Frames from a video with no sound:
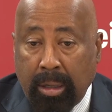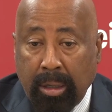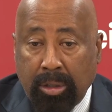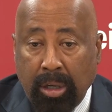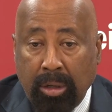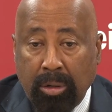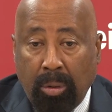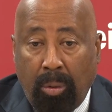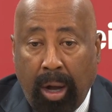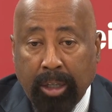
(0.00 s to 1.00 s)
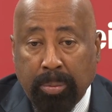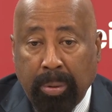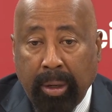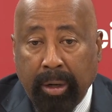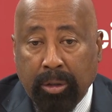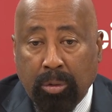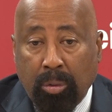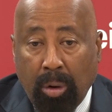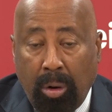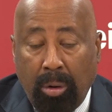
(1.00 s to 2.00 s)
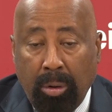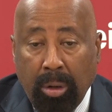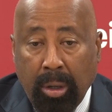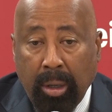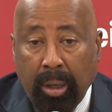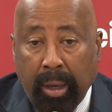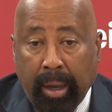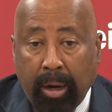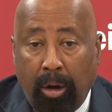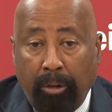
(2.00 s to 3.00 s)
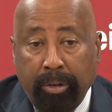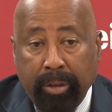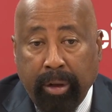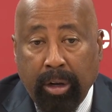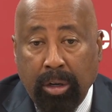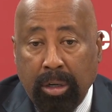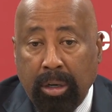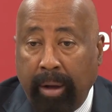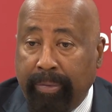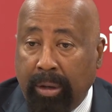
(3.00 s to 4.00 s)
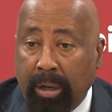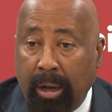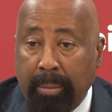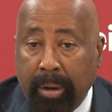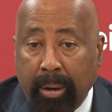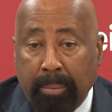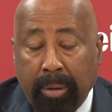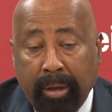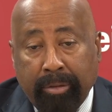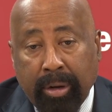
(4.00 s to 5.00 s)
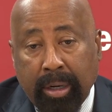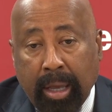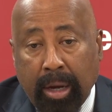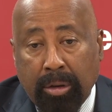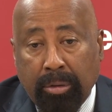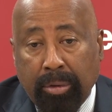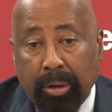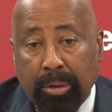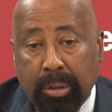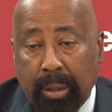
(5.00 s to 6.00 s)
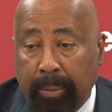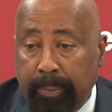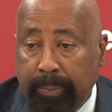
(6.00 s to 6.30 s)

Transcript: continue to watch players grow, and hopefully they're good enough to come here and play for Indiana University.